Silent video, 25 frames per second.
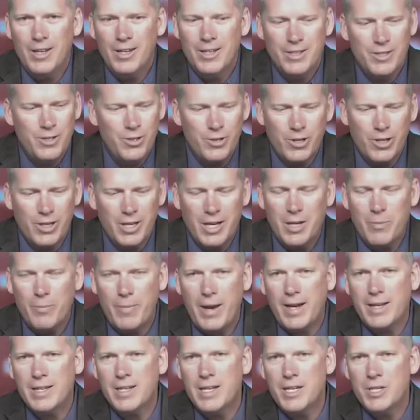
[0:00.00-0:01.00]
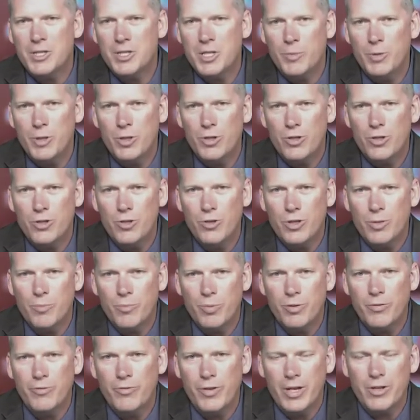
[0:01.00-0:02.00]
you can get magnesium and you can
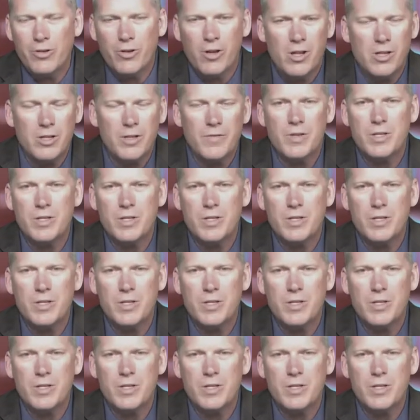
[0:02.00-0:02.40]
prevent all